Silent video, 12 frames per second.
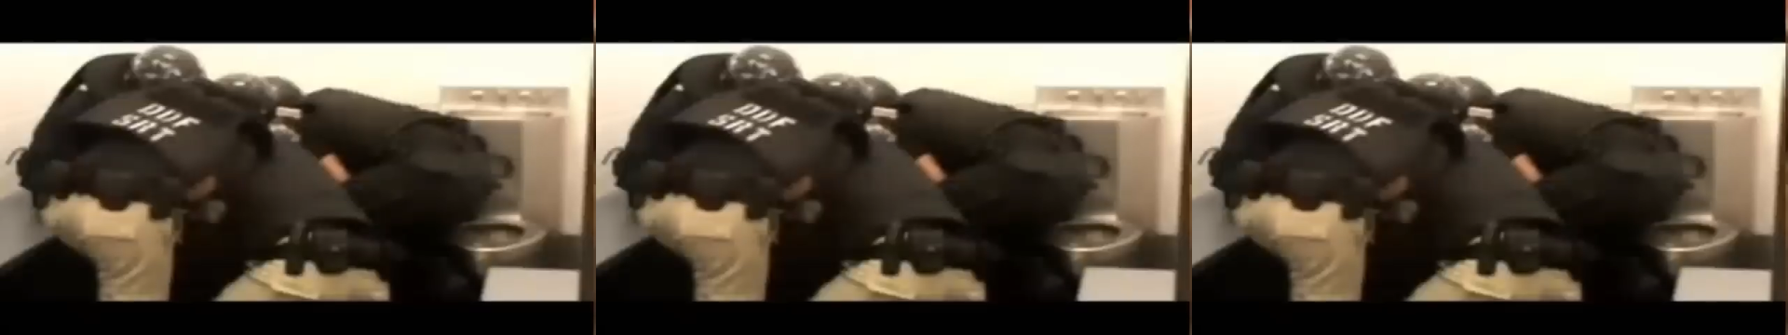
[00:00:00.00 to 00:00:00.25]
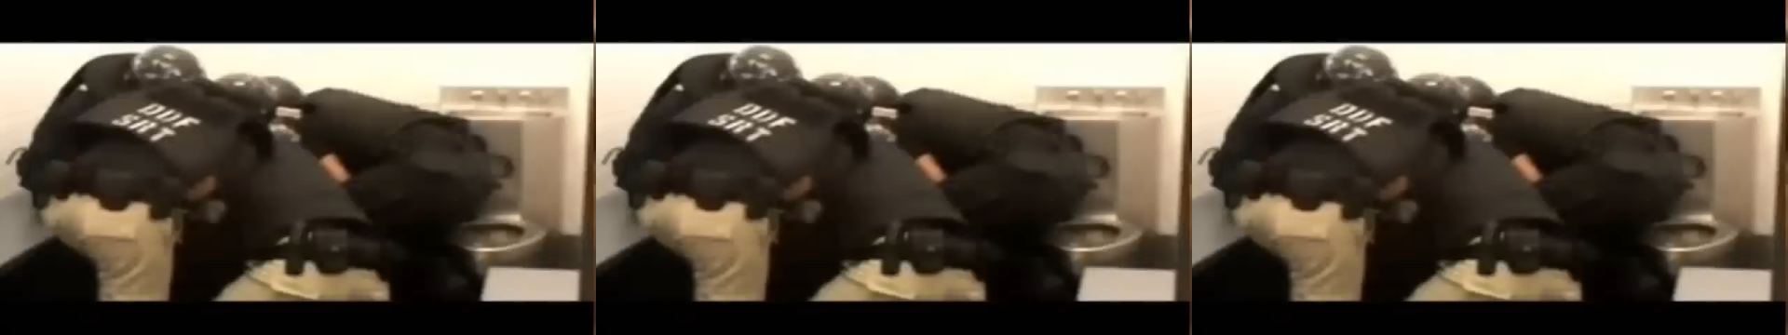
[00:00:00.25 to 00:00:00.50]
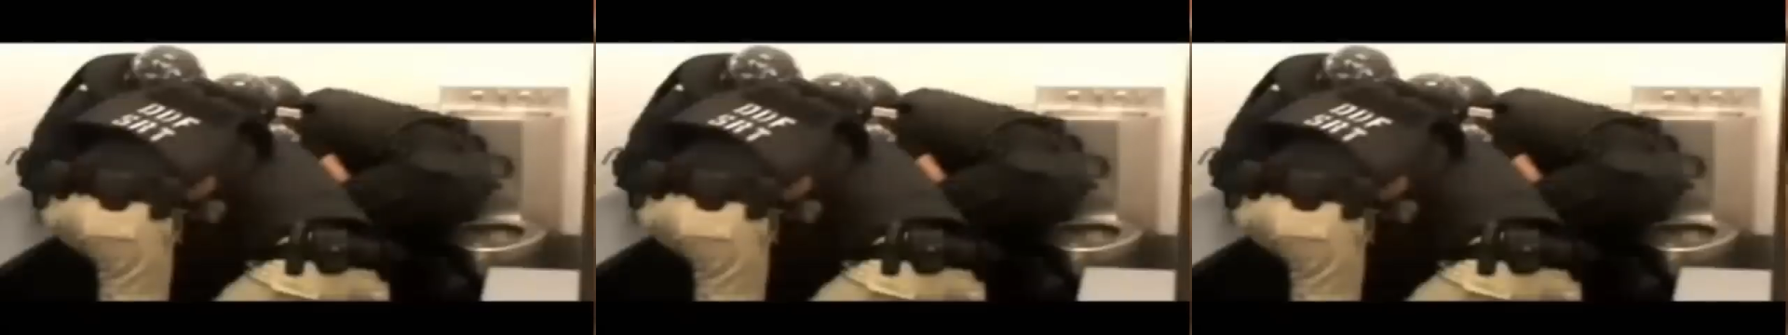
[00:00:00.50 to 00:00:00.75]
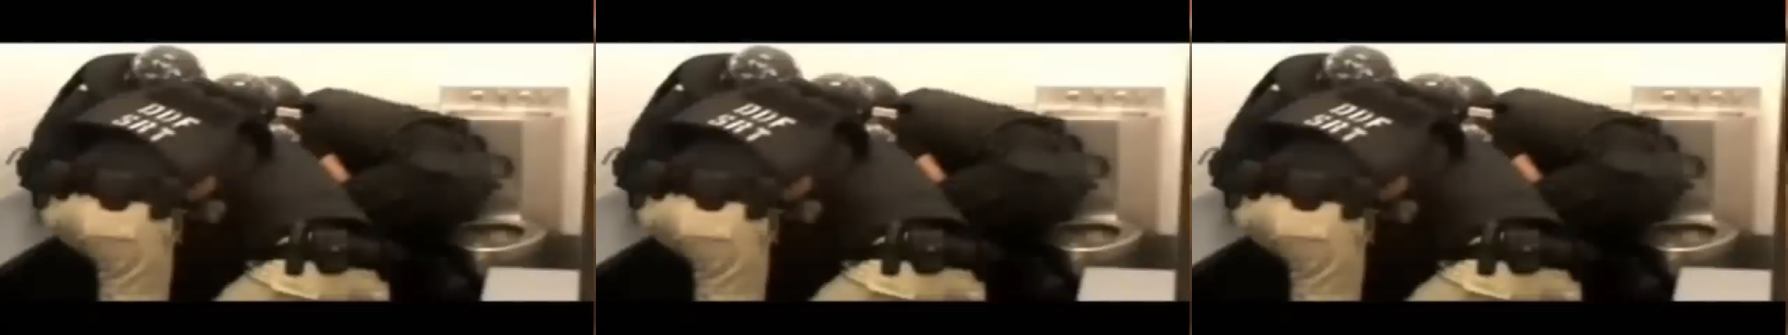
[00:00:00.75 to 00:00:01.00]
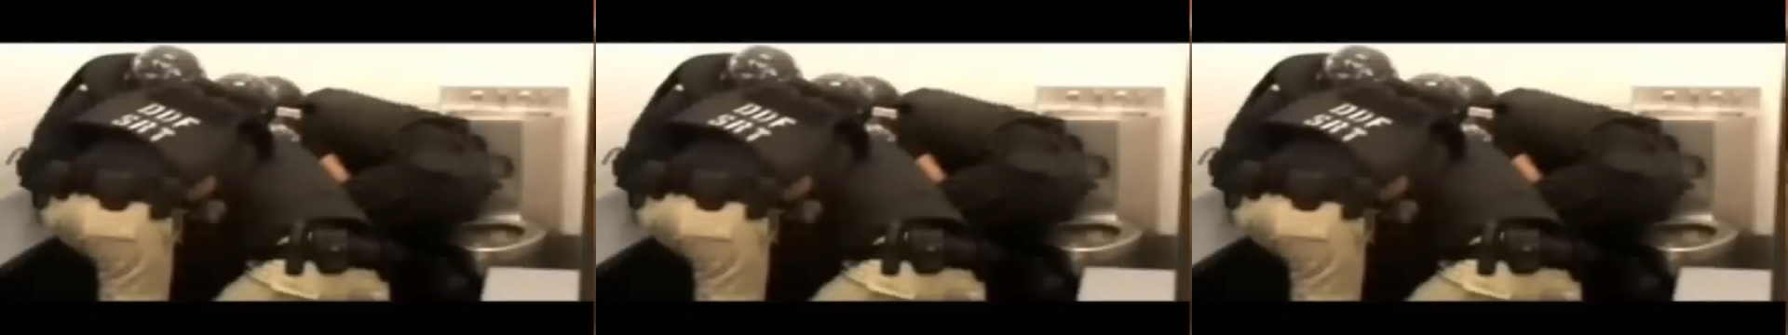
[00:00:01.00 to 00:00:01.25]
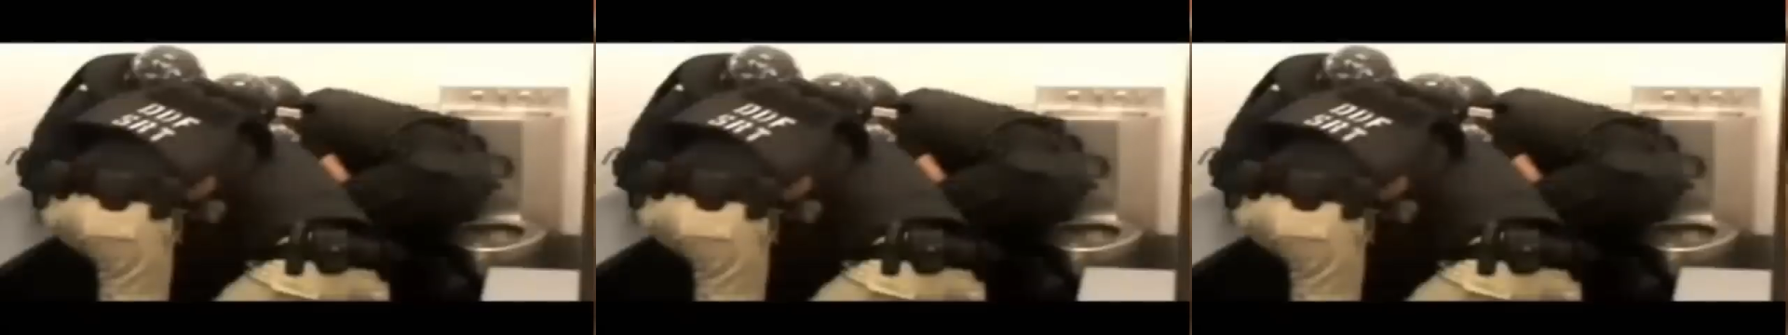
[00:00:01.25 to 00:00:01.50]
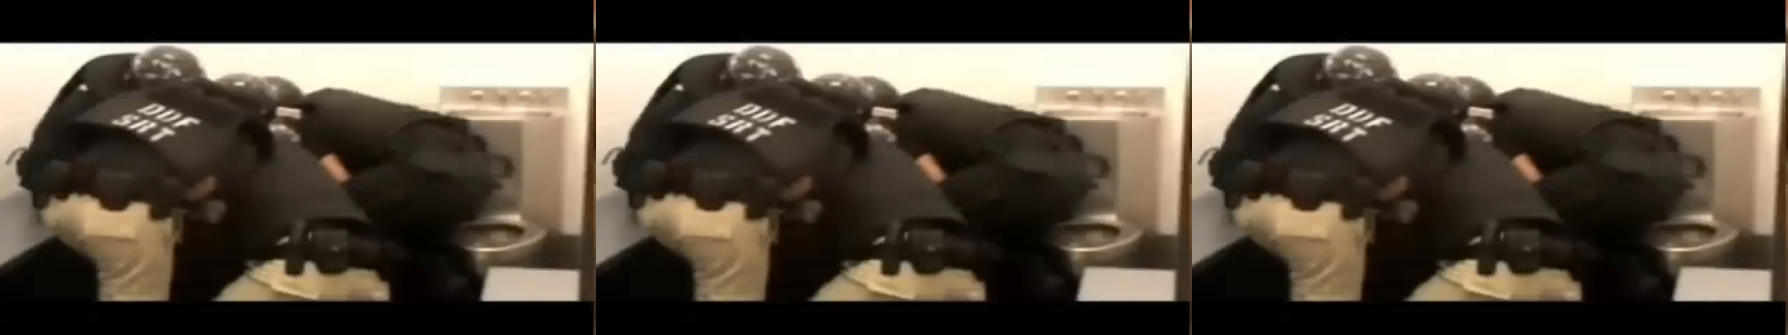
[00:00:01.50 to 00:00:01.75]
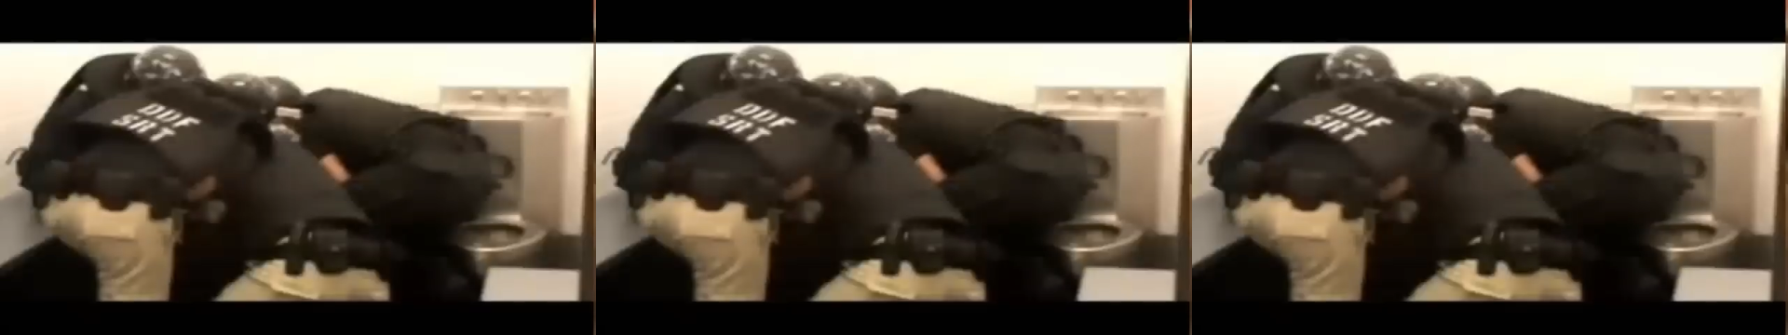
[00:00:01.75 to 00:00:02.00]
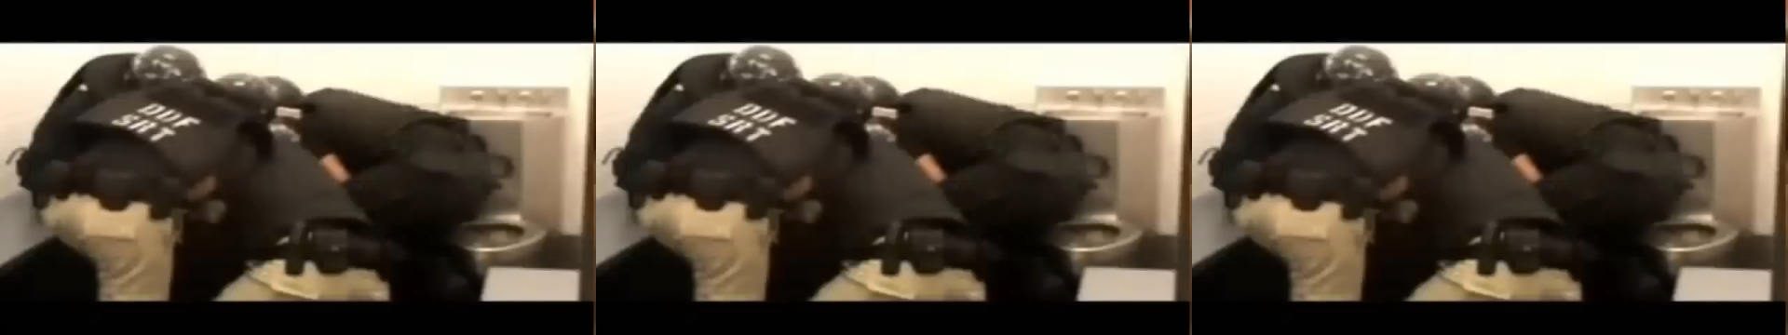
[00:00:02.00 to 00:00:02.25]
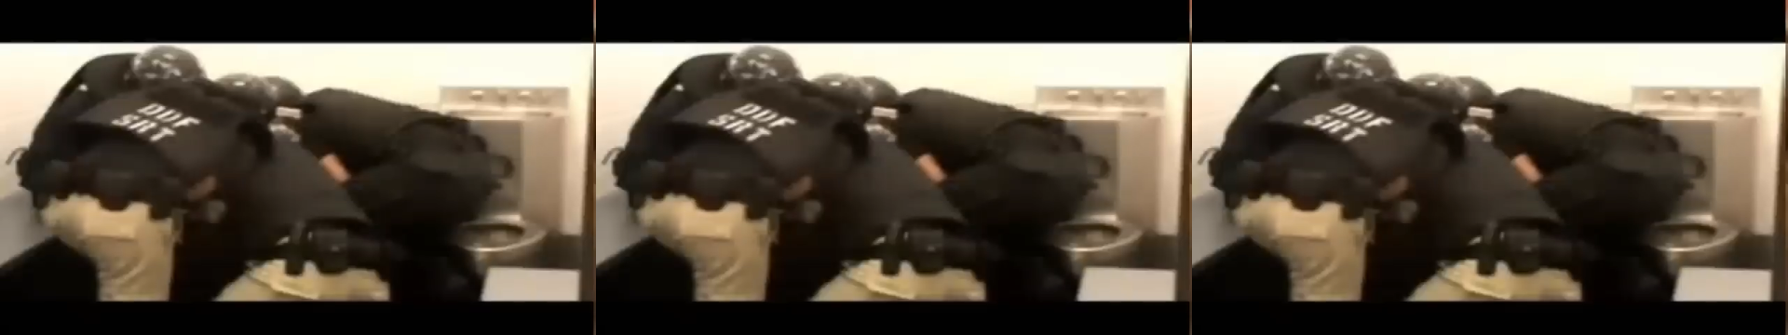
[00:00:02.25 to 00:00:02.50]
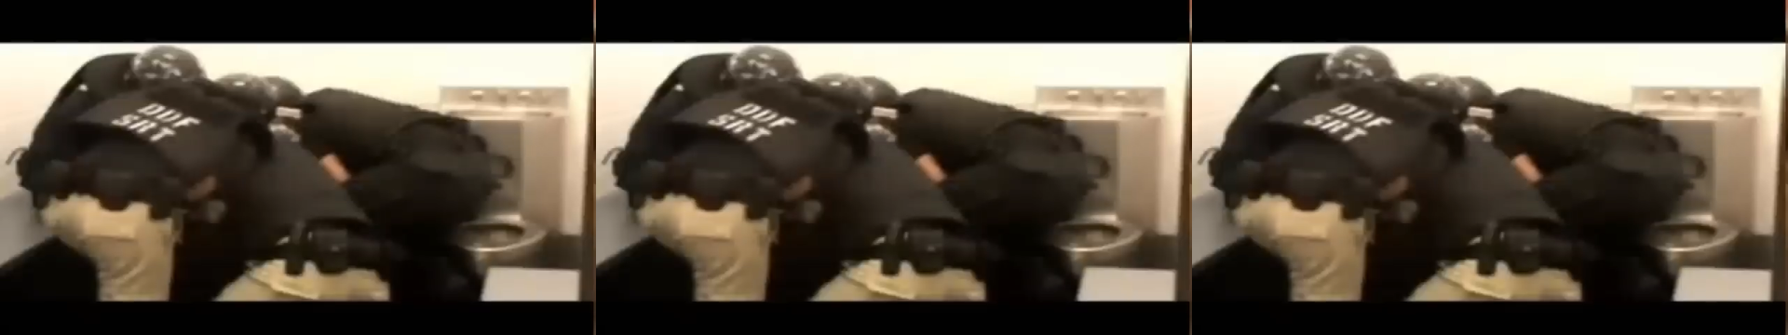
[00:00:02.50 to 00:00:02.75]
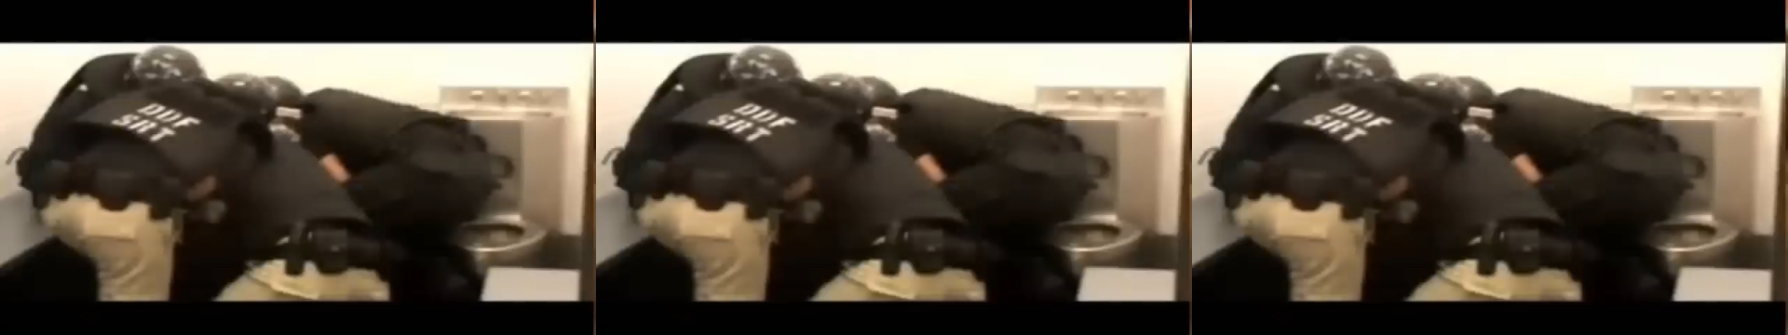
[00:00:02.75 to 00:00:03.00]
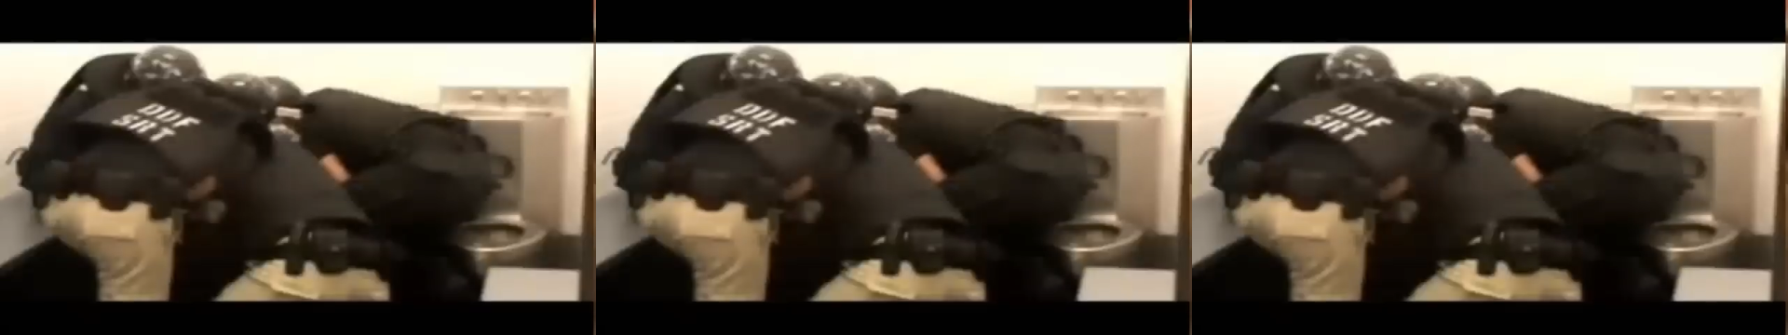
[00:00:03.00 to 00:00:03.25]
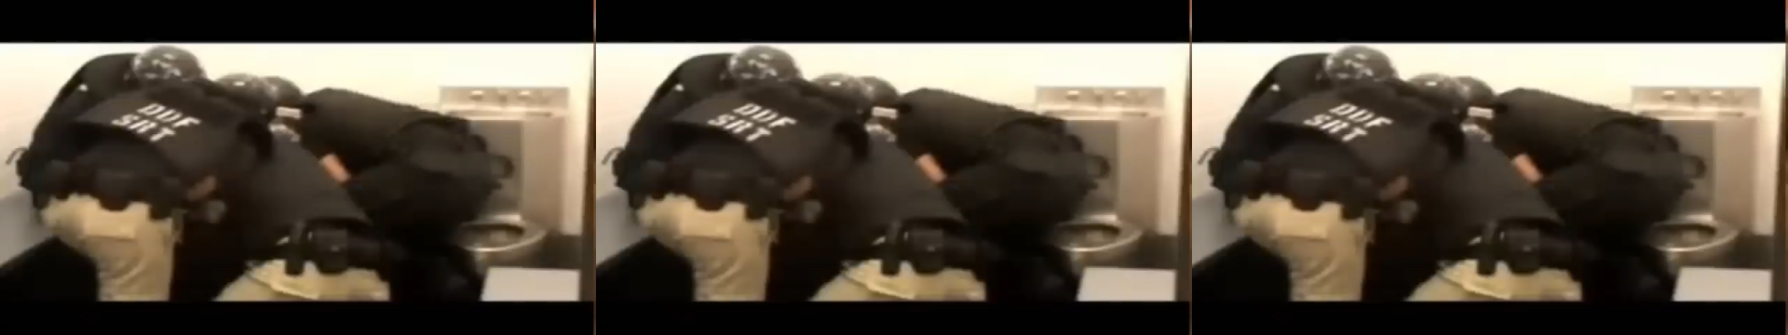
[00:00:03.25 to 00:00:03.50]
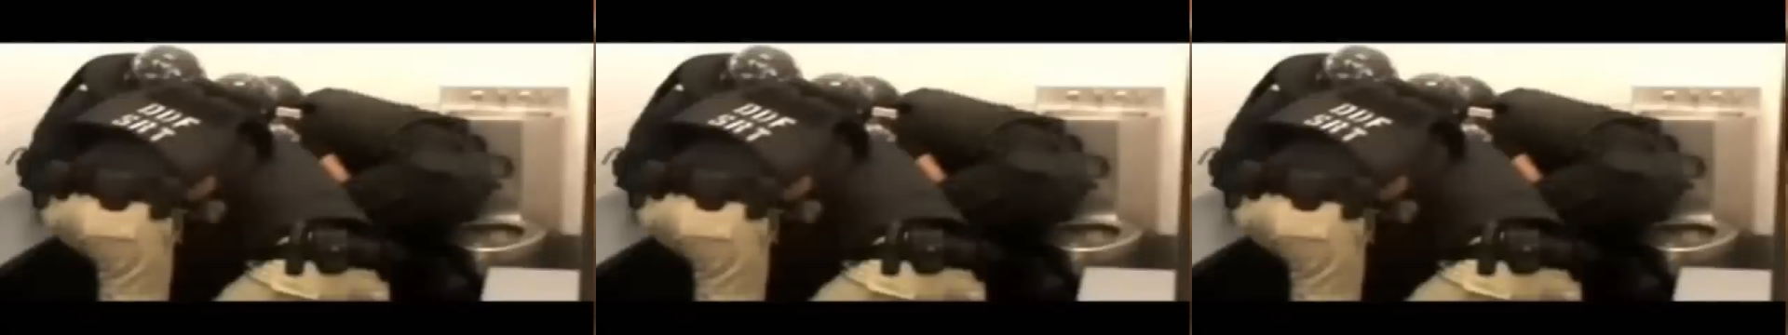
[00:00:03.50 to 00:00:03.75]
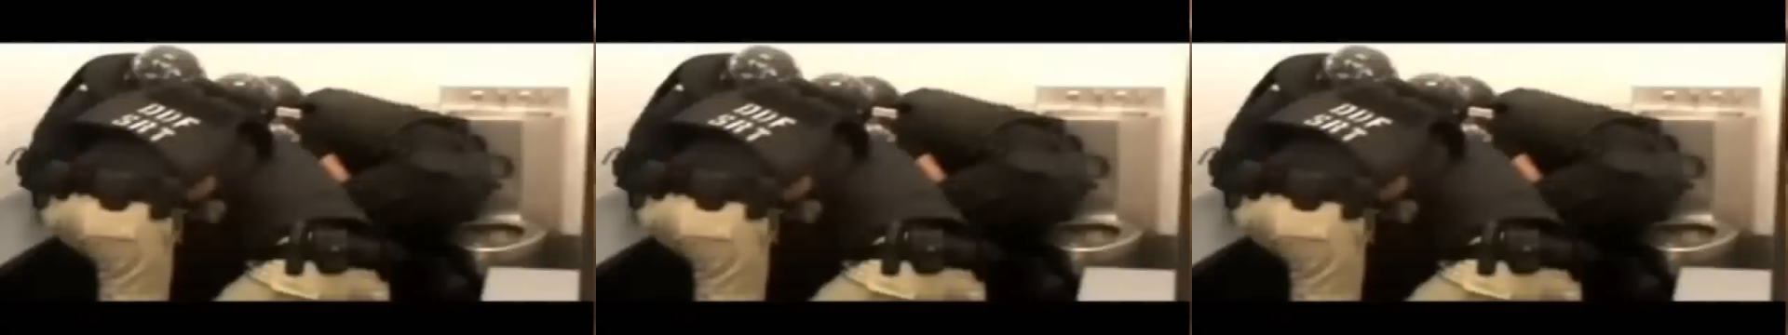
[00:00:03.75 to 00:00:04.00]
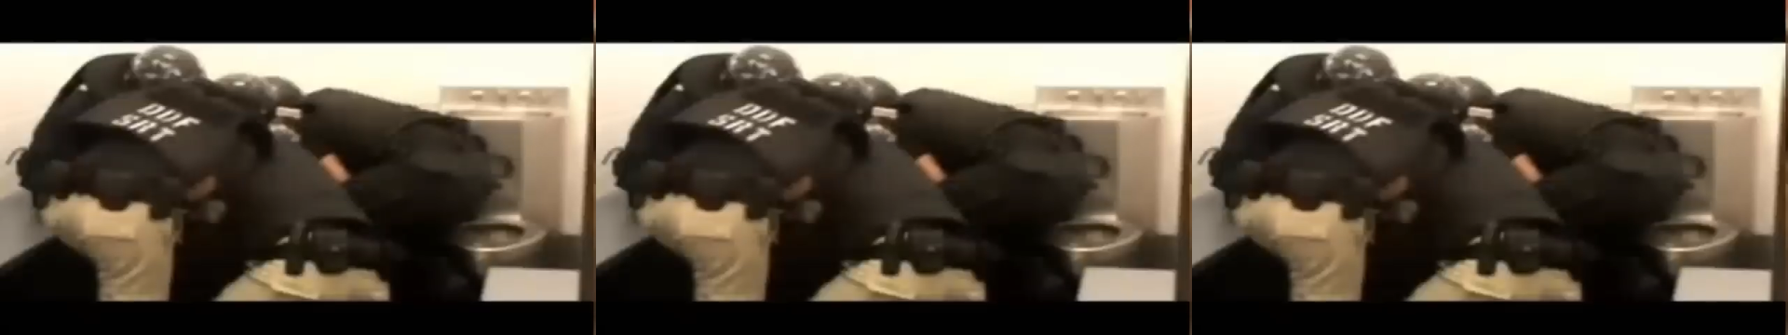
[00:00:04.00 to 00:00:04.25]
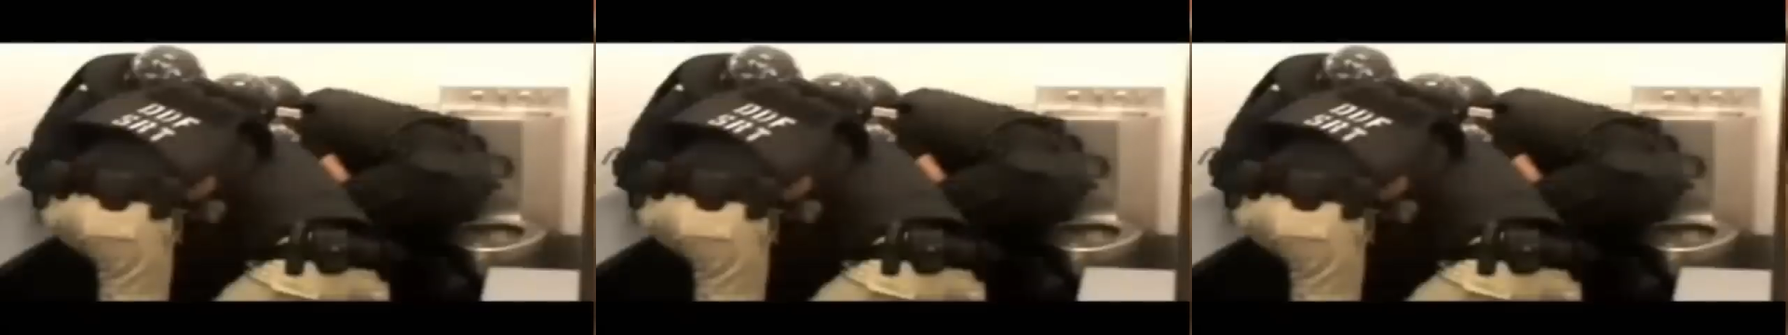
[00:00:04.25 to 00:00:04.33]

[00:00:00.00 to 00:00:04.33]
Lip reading: (no speaker visible)